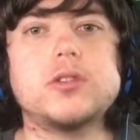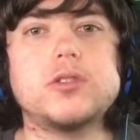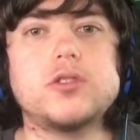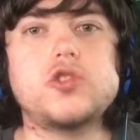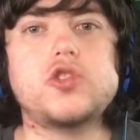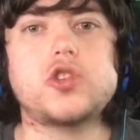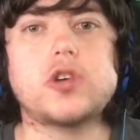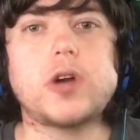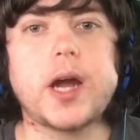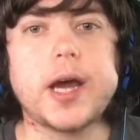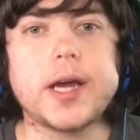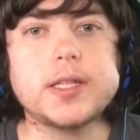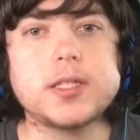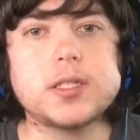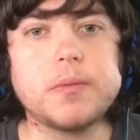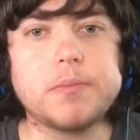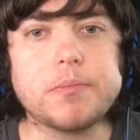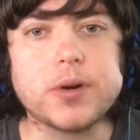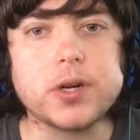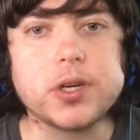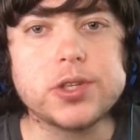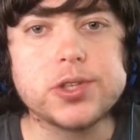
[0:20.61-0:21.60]
try to
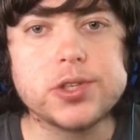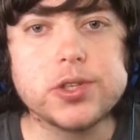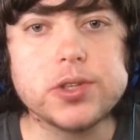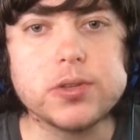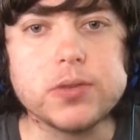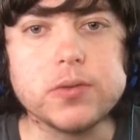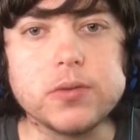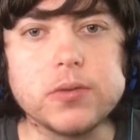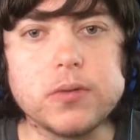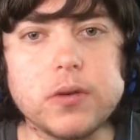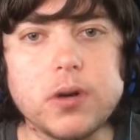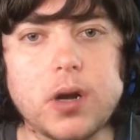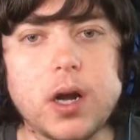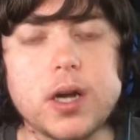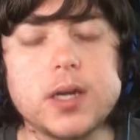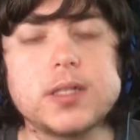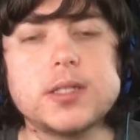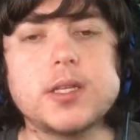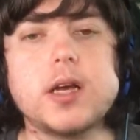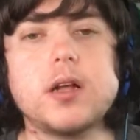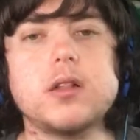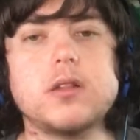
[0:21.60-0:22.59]
pursue
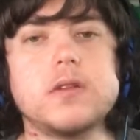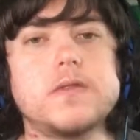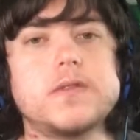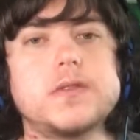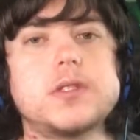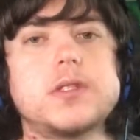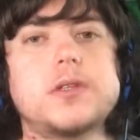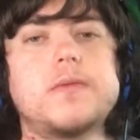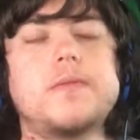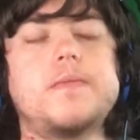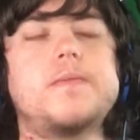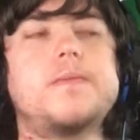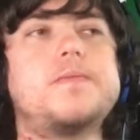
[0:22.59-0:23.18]
ourselves.